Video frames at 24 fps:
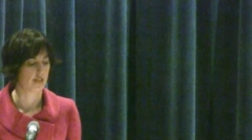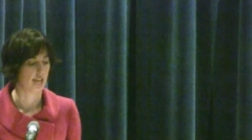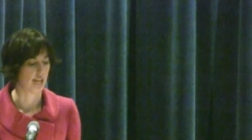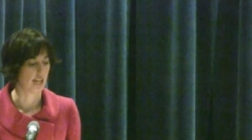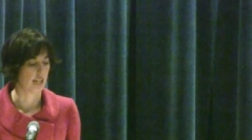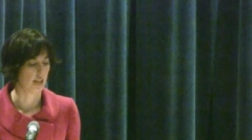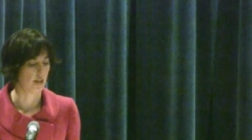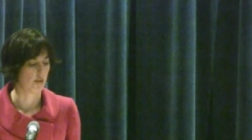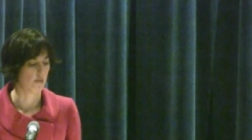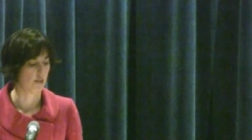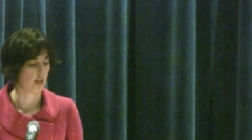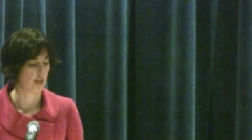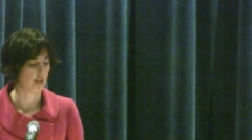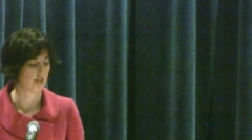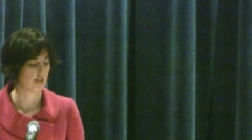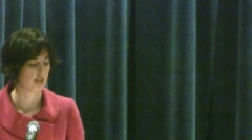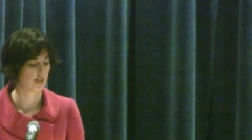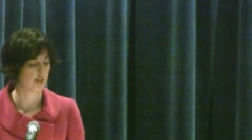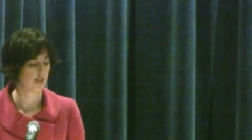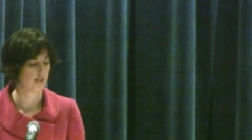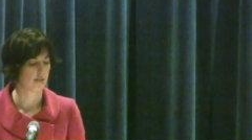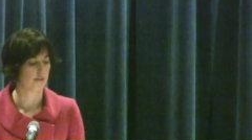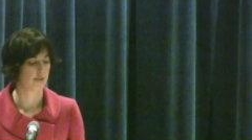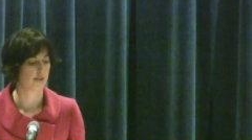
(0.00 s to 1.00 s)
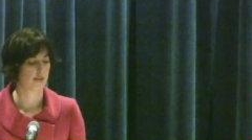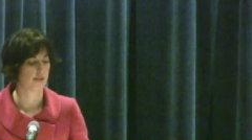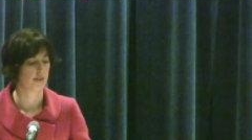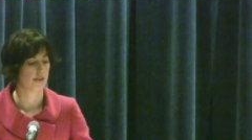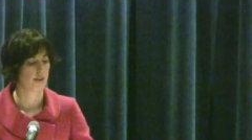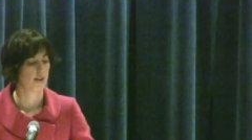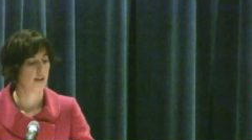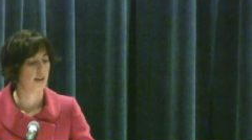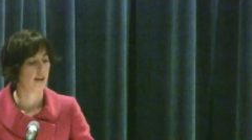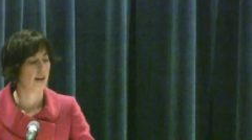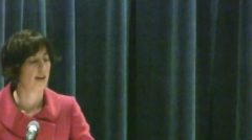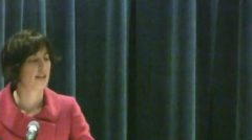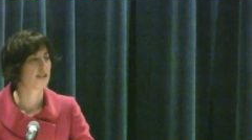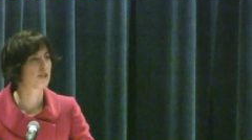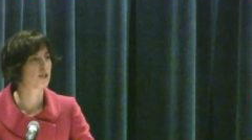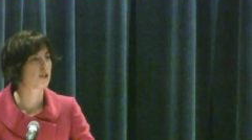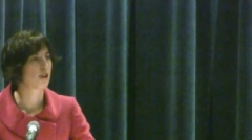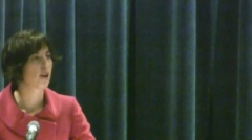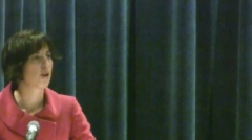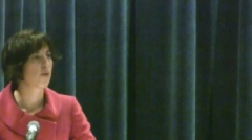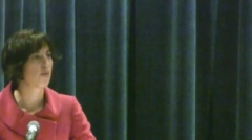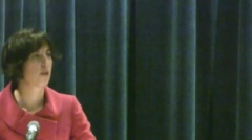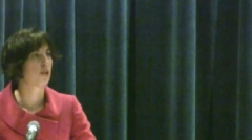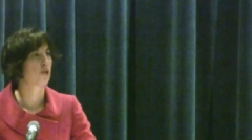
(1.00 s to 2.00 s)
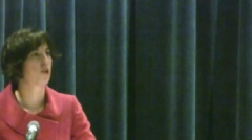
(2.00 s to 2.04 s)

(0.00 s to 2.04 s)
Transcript: taking risks. It starts